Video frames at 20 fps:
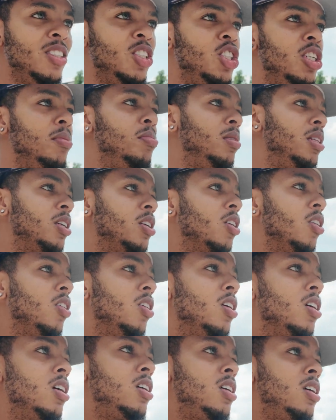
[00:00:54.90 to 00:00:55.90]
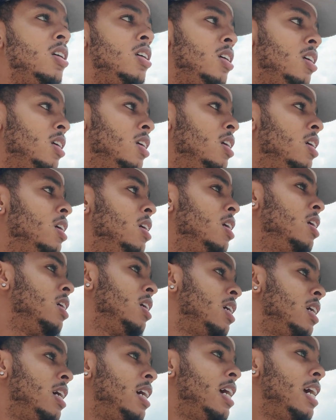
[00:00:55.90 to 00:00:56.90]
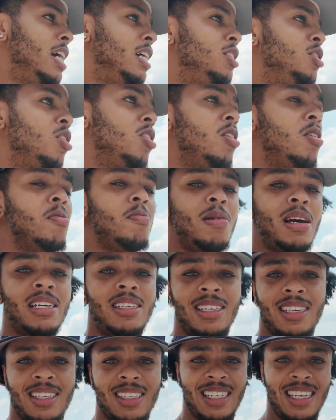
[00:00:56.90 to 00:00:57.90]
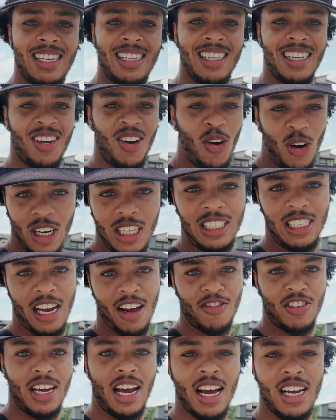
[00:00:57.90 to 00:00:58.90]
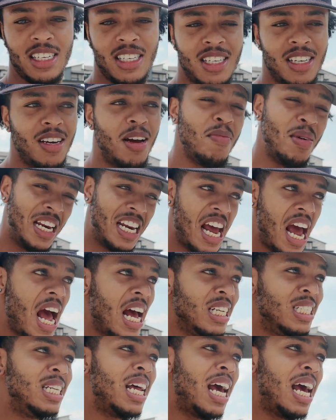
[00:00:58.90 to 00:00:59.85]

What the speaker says: shipped the car. And so basically the car doesn't have tags. I mean, it has